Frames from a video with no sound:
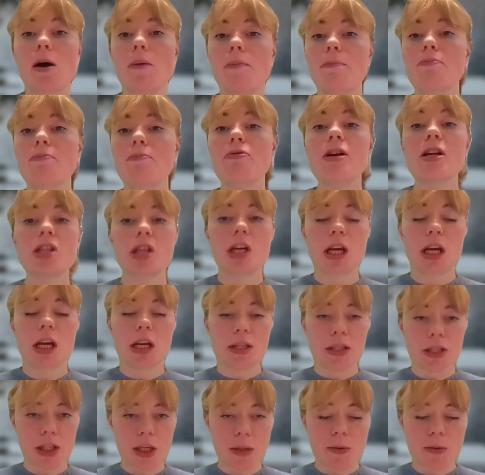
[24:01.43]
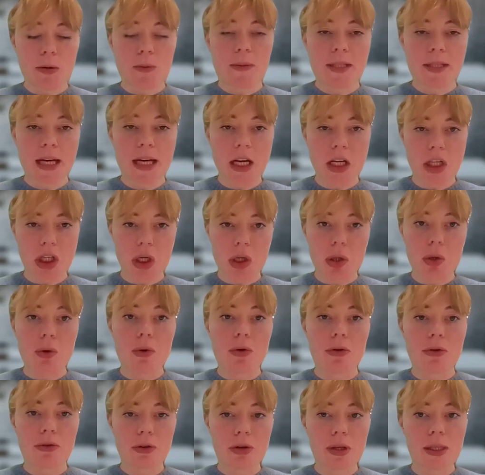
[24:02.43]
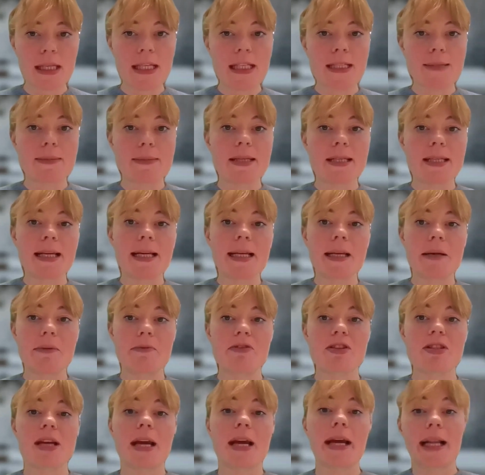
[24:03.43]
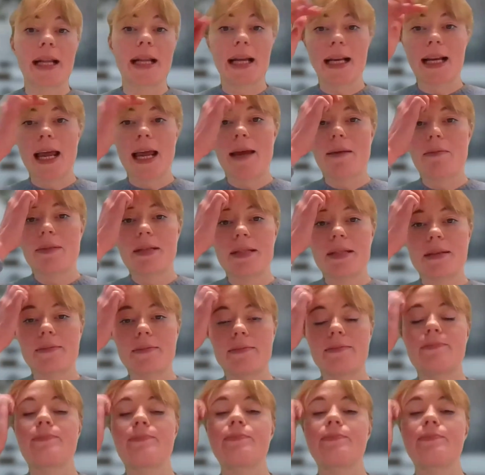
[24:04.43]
are breaching consumer protection law through these misleading recycling claims.